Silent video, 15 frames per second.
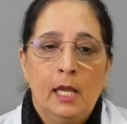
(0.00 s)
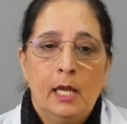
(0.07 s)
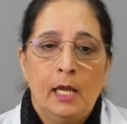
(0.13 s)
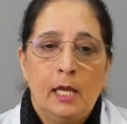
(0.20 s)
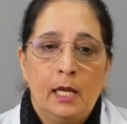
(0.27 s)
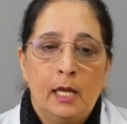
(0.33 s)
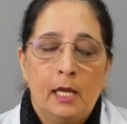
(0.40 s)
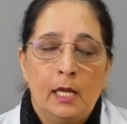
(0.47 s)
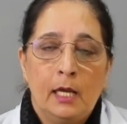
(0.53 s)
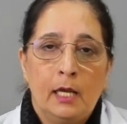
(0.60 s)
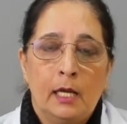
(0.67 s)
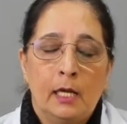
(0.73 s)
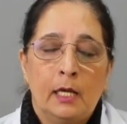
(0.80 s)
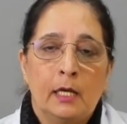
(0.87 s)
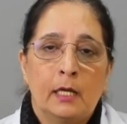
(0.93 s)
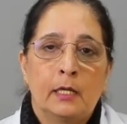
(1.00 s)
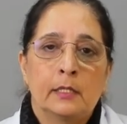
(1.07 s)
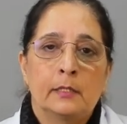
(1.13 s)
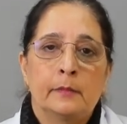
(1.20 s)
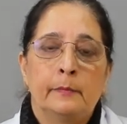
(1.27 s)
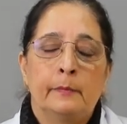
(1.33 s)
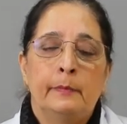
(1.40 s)

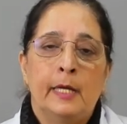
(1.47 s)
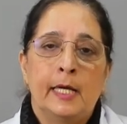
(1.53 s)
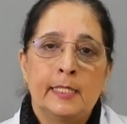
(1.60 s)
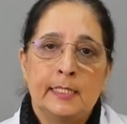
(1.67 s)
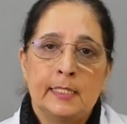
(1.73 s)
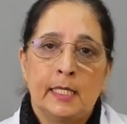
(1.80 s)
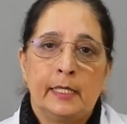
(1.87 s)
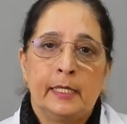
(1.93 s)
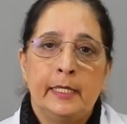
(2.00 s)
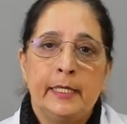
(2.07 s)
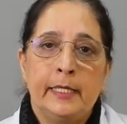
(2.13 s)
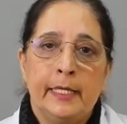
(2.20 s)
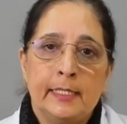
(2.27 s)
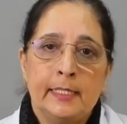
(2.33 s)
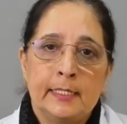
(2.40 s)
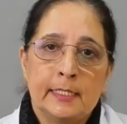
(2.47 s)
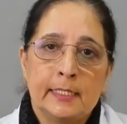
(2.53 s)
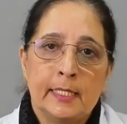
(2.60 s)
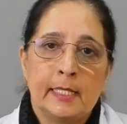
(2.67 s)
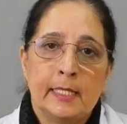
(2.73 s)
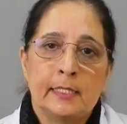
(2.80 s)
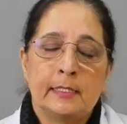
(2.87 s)
blood-sucking
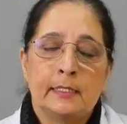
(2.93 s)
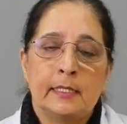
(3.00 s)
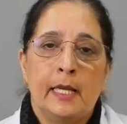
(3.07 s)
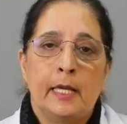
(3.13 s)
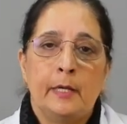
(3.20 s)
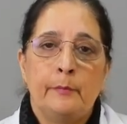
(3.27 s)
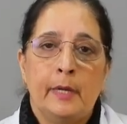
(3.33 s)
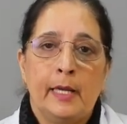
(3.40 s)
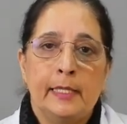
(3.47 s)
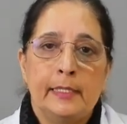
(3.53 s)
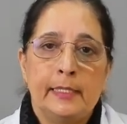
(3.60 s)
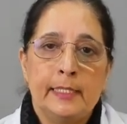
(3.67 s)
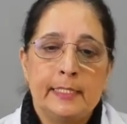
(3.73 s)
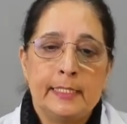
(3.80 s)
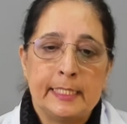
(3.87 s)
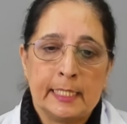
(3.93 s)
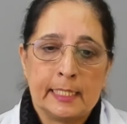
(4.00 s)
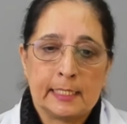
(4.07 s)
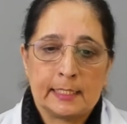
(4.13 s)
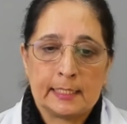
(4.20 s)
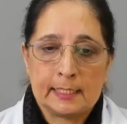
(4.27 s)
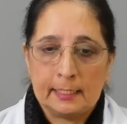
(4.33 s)
insects and by the
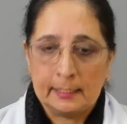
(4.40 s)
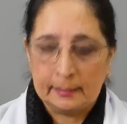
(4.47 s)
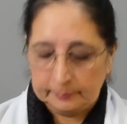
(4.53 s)
ticks.